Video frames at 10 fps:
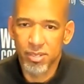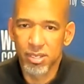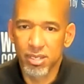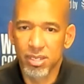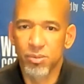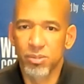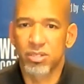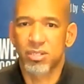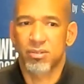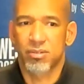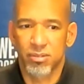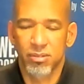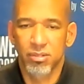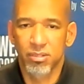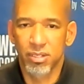He was
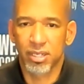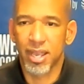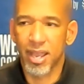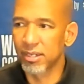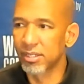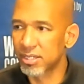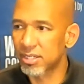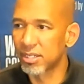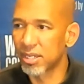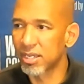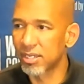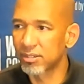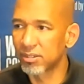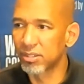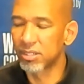the catalyst tonight
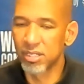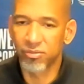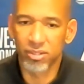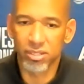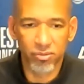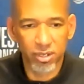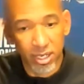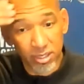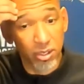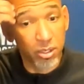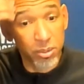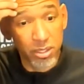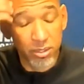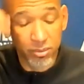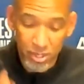on the defensive end. I thought it
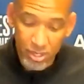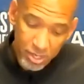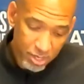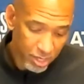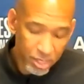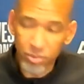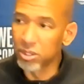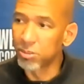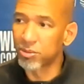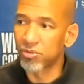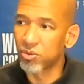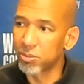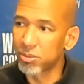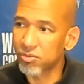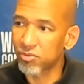was an unreal
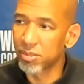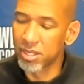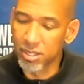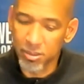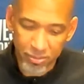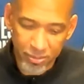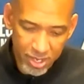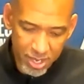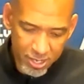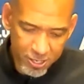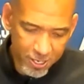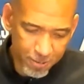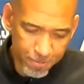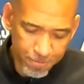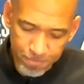performance from him.
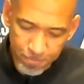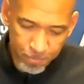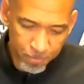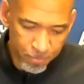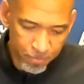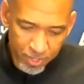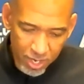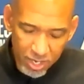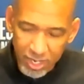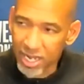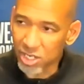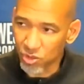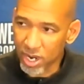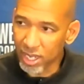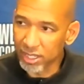And our guys
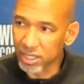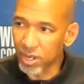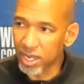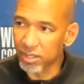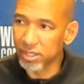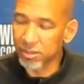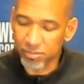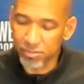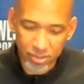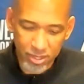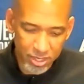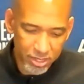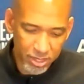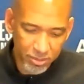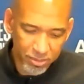rallied around him.
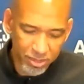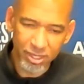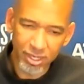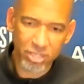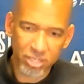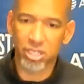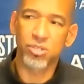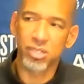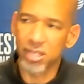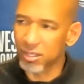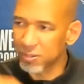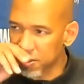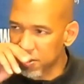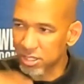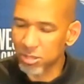And then the execution down the
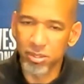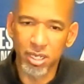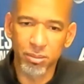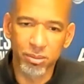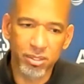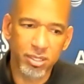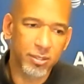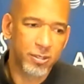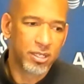stretch to be able to,